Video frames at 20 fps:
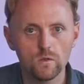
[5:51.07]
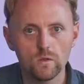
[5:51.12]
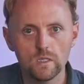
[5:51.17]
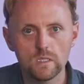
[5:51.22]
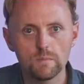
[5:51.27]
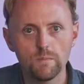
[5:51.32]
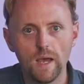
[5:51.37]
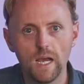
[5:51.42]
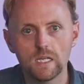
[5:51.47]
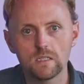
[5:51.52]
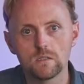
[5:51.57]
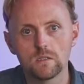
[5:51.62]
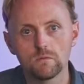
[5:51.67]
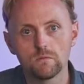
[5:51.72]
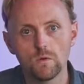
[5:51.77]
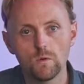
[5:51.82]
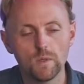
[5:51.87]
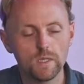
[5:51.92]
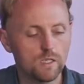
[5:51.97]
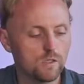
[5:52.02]
of these bags to
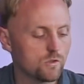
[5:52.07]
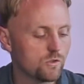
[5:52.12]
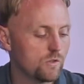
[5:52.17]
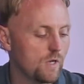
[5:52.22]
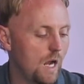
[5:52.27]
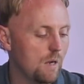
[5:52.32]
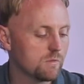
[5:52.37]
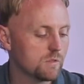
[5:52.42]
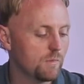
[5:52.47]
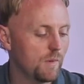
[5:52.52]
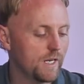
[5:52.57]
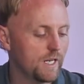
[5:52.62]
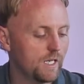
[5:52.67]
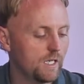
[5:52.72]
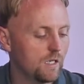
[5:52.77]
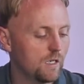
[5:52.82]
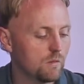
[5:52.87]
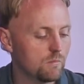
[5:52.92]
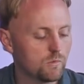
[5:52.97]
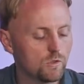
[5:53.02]
ruin their straps by
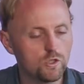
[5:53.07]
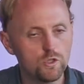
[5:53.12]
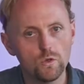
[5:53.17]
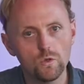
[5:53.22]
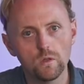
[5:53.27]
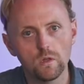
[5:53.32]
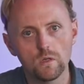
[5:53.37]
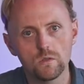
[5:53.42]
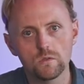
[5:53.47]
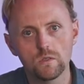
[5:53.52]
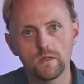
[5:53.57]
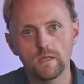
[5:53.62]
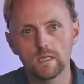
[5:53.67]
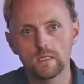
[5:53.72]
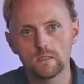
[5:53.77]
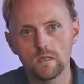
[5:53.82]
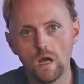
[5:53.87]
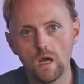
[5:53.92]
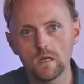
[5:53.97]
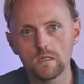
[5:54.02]
getting them too close to the
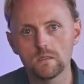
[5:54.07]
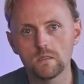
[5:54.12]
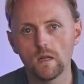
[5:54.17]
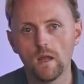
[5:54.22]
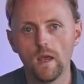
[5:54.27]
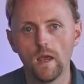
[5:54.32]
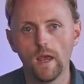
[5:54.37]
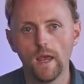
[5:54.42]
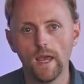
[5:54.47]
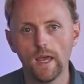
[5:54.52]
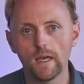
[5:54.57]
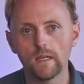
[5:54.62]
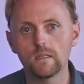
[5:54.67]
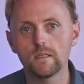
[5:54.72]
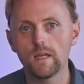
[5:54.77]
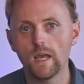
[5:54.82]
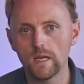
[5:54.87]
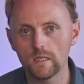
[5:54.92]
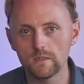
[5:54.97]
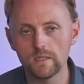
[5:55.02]
exhaust. And
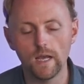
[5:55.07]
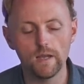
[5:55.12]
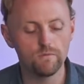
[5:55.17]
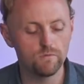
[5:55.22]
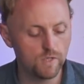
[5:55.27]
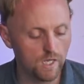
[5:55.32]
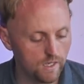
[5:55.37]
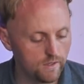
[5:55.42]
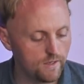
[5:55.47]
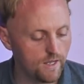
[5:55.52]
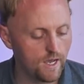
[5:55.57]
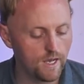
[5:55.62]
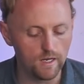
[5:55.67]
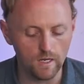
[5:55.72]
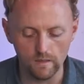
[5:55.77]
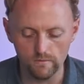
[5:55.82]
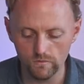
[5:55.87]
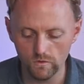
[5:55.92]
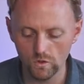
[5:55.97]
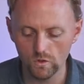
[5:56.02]
yes, I've done that.
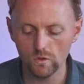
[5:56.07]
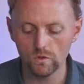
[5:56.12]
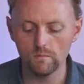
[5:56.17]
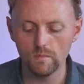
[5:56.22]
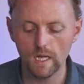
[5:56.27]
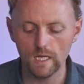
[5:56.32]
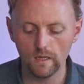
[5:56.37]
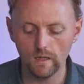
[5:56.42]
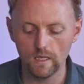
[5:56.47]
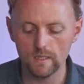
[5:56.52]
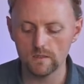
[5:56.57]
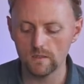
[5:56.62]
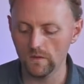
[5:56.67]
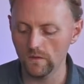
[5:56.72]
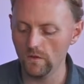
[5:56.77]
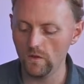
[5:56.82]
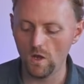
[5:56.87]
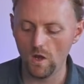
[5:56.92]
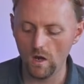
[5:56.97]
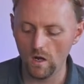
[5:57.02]
I've learned my
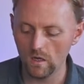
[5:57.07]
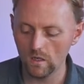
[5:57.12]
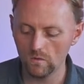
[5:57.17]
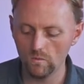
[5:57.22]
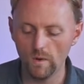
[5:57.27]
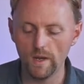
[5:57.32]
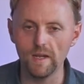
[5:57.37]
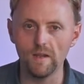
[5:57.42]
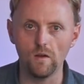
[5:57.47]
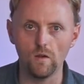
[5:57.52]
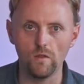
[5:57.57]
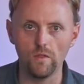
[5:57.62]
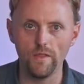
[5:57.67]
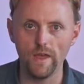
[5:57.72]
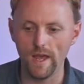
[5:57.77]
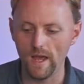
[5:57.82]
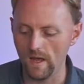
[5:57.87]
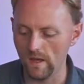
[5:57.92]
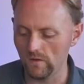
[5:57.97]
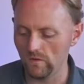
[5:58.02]
lesson the hard way on
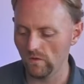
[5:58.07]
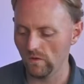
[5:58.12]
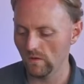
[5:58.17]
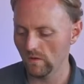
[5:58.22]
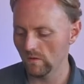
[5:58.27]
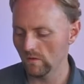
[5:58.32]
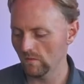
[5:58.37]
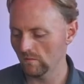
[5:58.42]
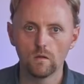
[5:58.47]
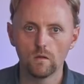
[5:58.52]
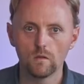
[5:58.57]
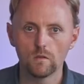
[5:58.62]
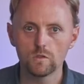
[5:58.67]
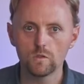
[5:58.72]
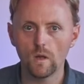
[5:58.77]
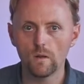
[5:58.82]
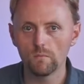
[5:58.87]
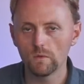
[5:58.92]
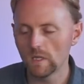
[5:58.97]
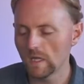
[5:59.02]
that.
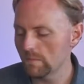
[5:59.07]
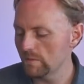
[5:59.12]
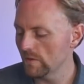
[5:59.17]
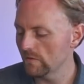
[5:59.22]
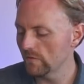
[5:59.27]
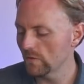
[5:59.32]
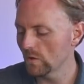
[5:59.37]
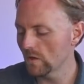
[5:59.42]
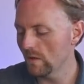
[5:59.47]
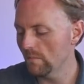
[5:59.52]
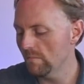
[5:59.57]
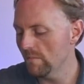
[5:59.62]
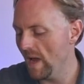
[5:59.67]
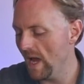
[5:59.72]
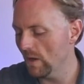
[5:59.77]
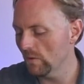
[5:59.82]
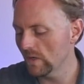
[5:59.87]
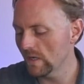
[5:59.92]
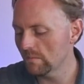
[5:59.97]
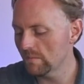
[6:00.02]
So I really prefer the
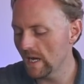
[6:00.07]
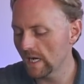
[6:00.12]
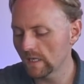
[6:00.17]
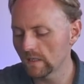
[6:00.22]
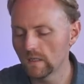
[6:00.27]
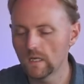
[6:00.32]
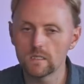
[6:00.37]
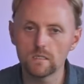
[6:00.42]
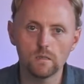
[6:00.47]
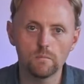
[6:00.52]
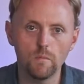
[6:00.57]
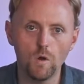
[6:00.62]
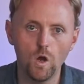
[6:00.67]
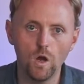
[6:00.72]
mounting mechanism